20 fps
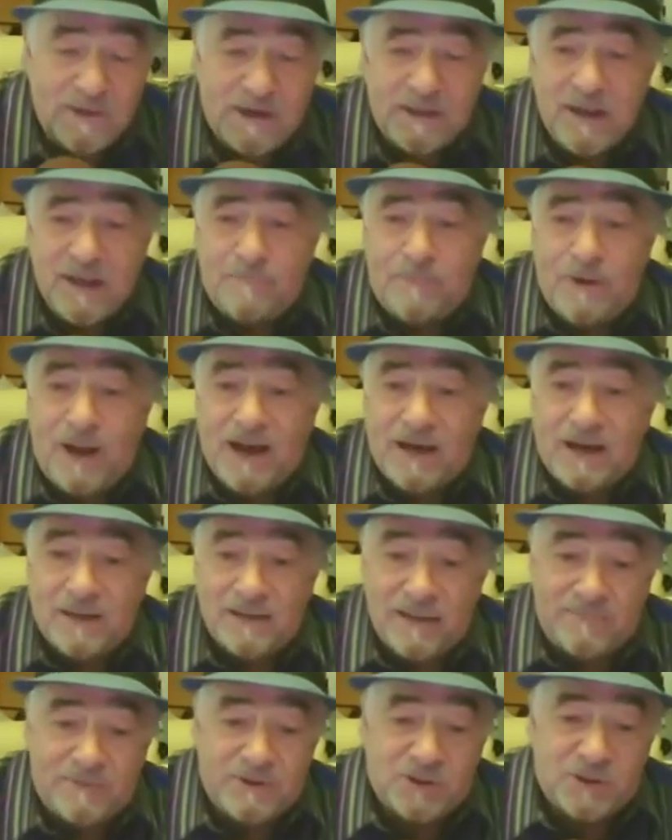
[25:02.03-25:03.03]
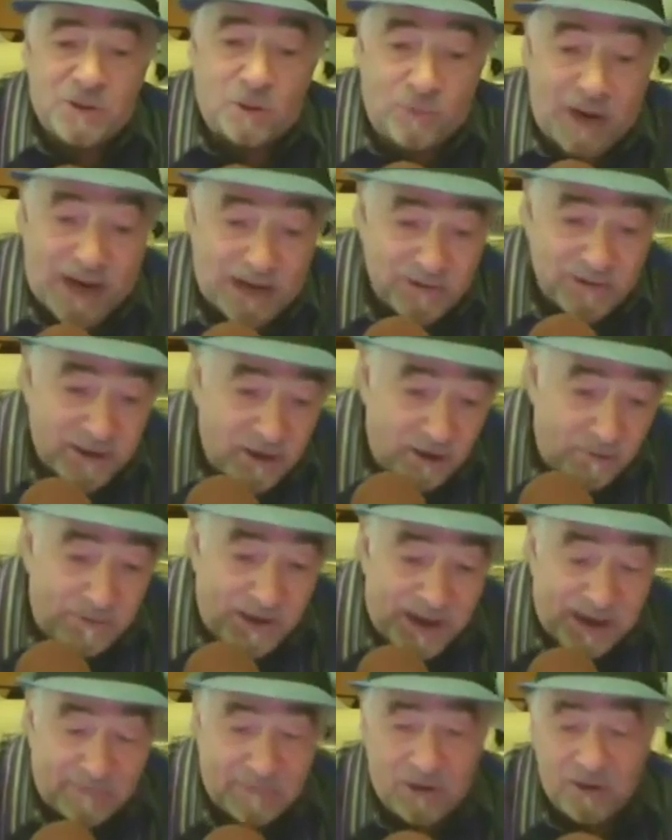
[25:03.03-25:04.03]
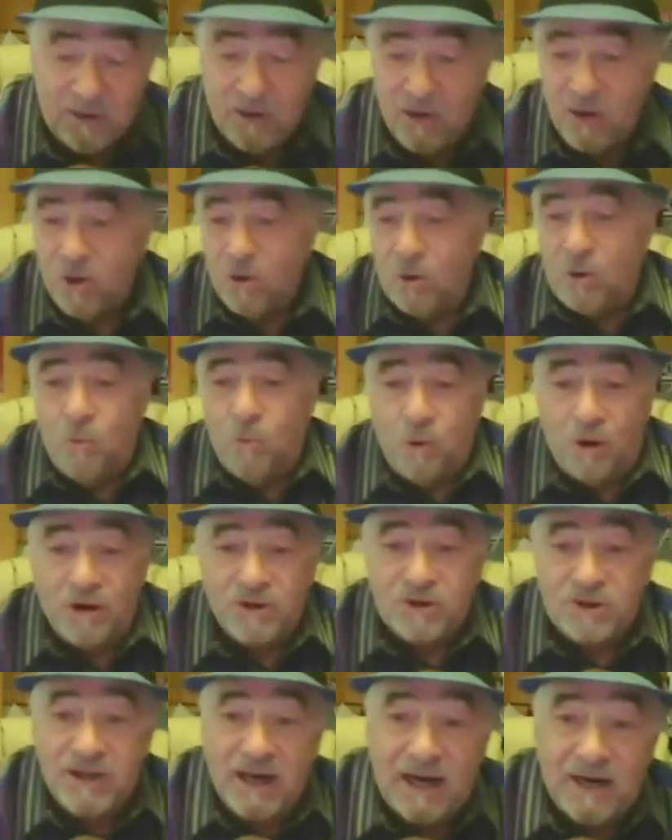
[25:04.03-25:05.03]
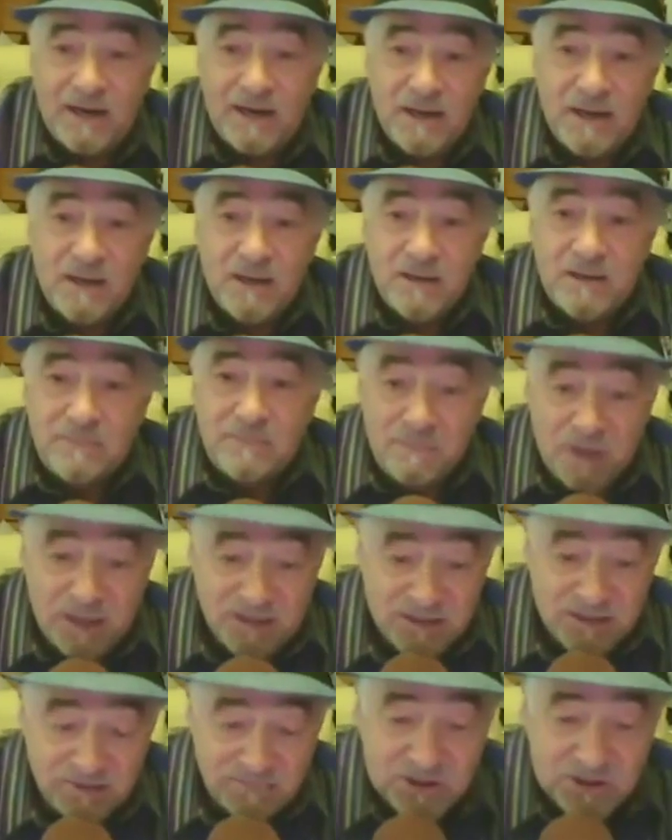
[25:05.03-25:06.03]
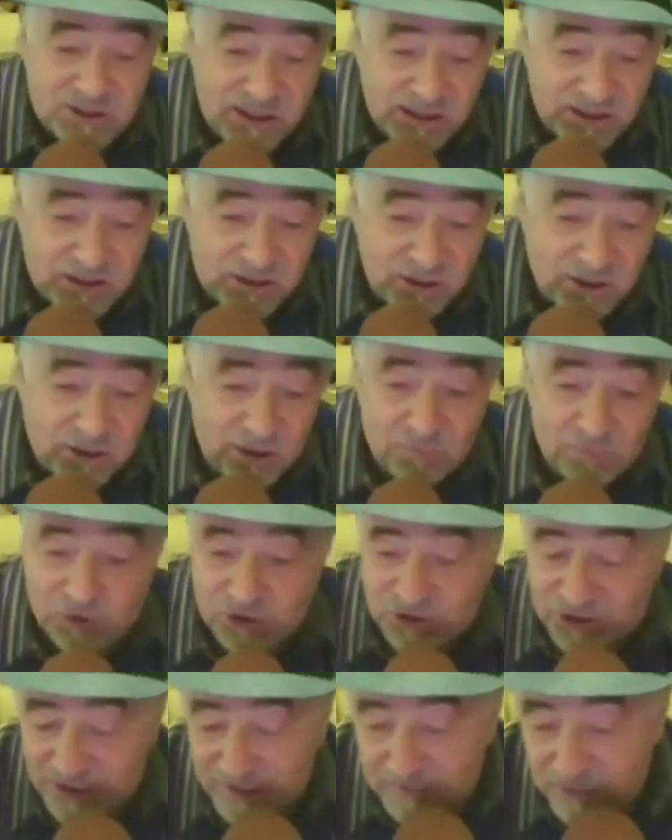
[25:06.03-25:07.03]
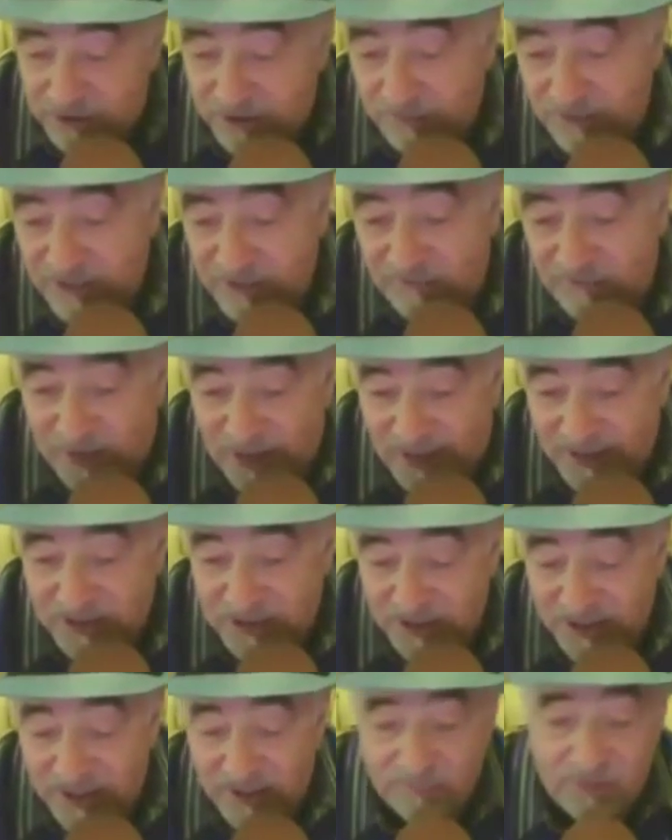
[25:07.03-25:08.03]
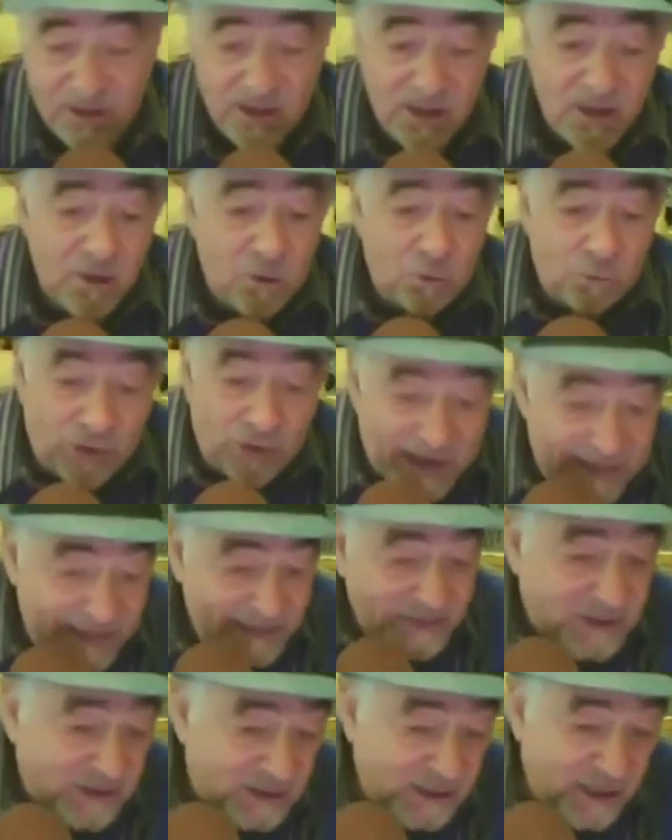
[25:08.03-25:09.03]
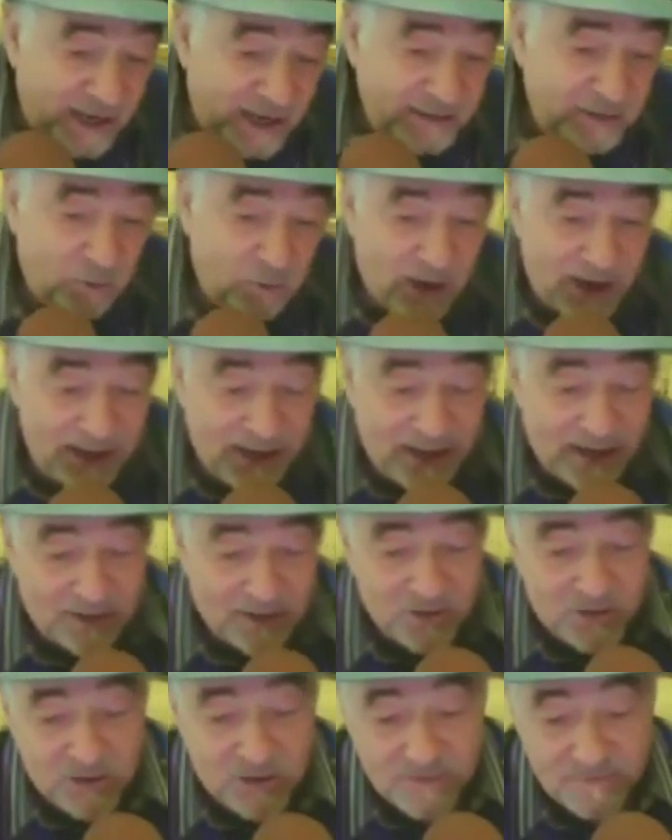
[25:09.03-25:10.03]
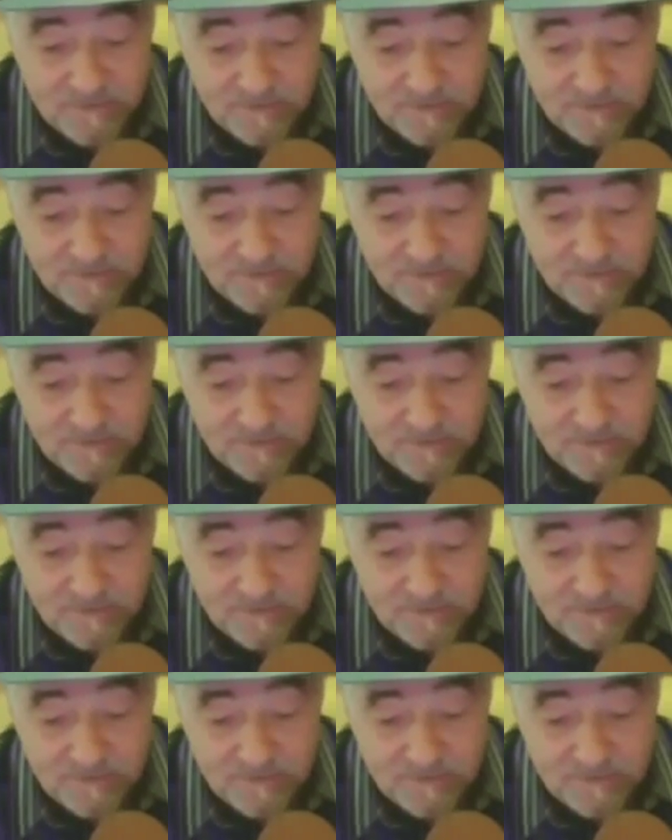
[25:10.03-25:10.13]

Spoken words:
of the apocalypse surrounding Obama, or worse yet, the Muslim sisterhood, which seems to be advising him right inside the White House.